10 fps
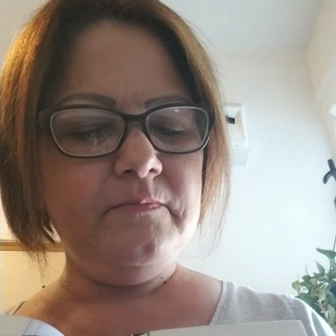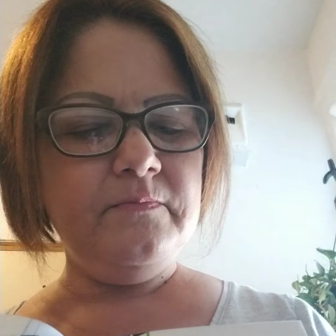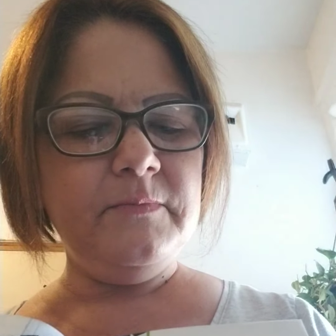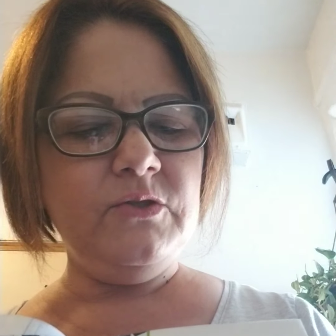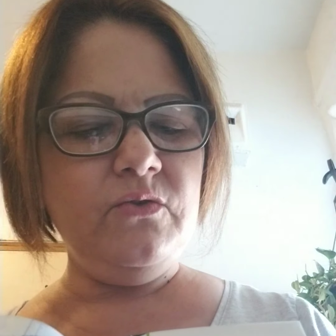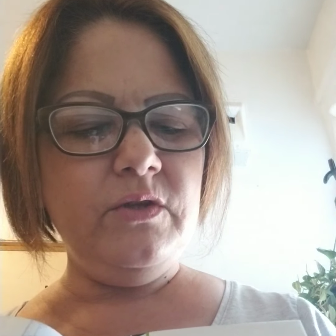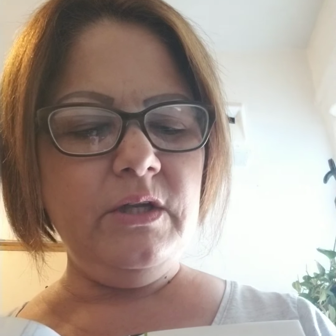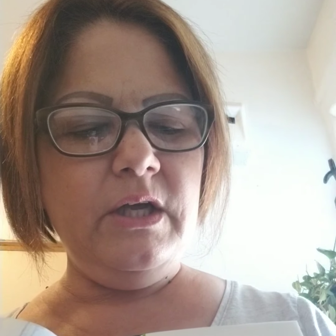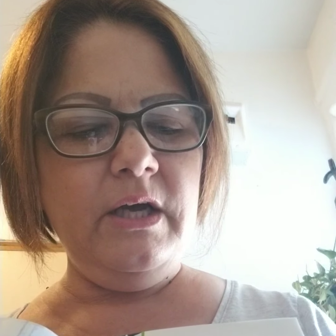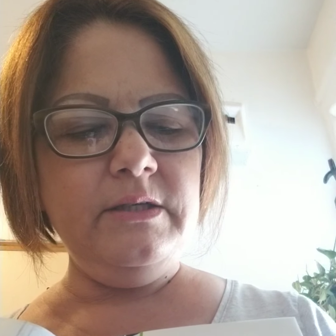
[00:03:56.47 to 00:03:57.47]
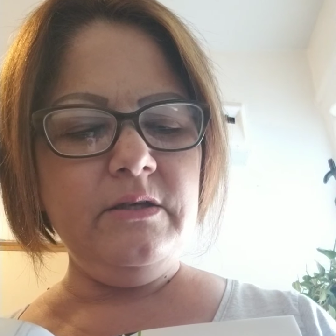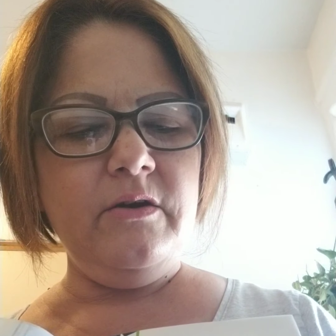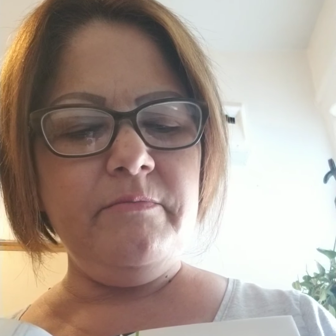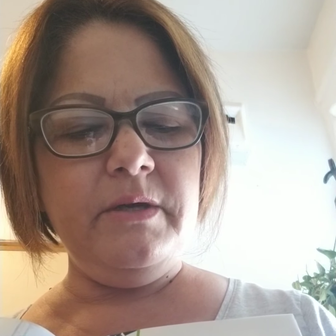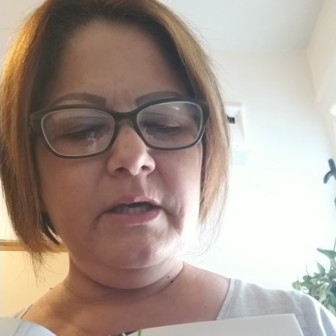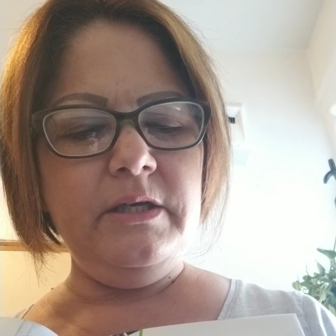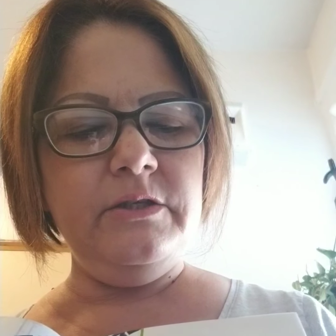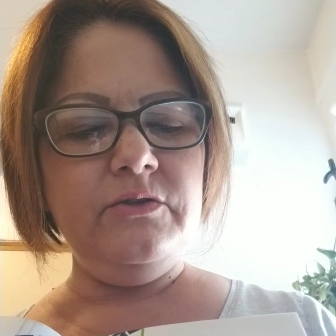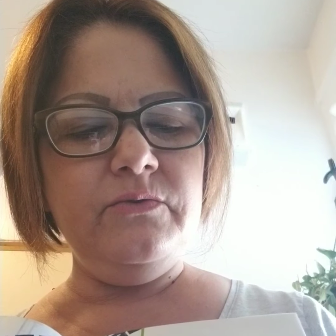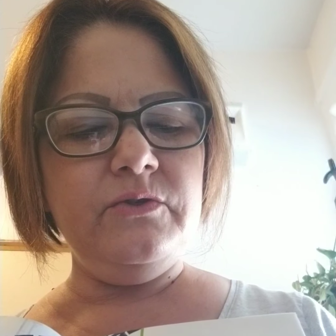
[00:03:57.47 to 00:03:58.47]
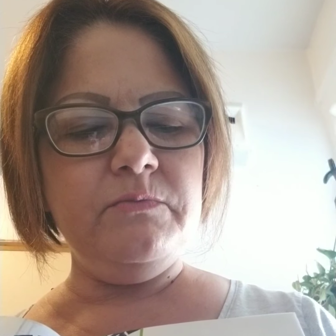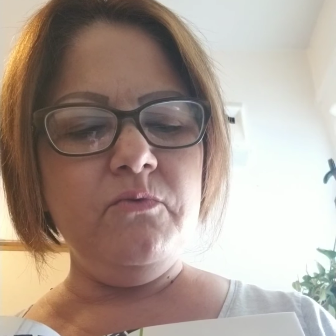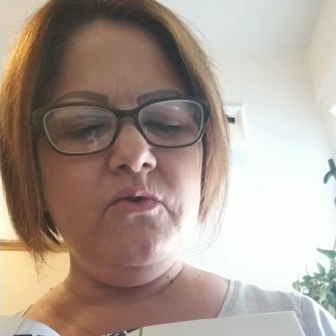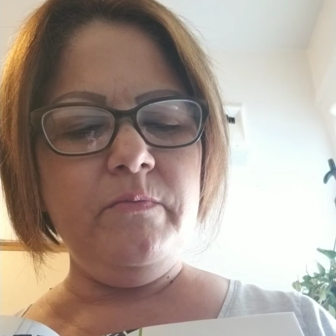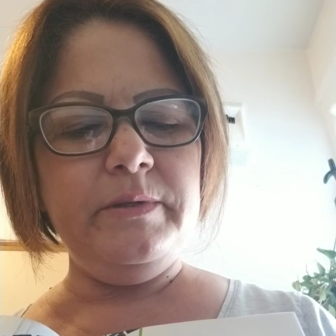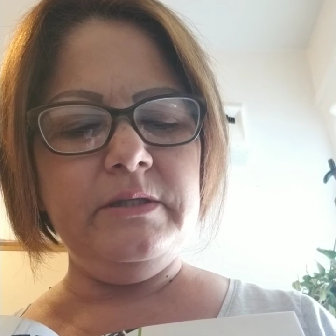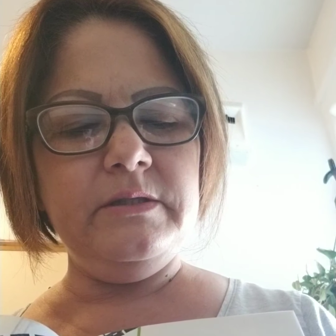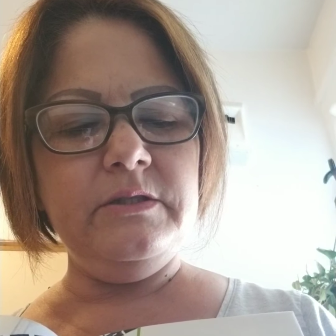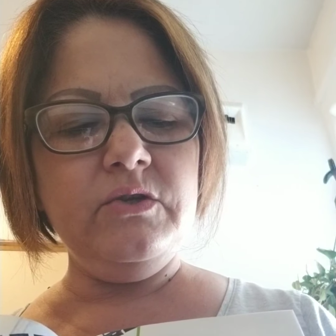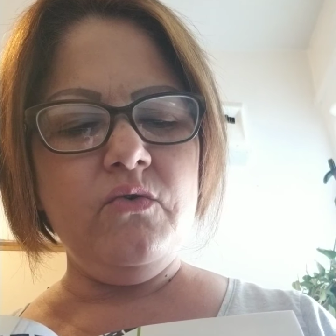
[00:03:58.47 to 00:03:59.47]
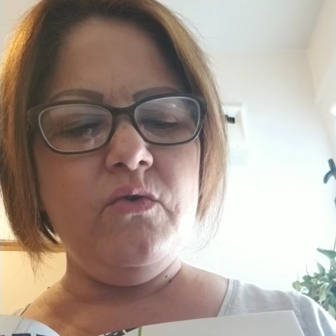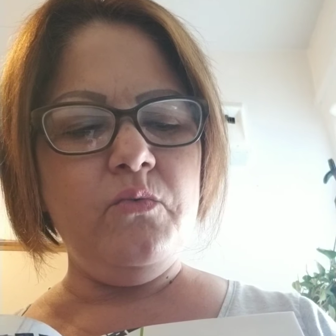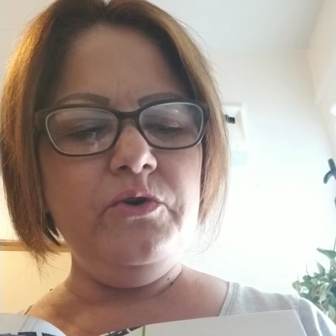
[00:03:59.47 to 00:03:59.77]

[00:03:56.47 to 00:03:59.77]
So the logs are made into small pieces called wood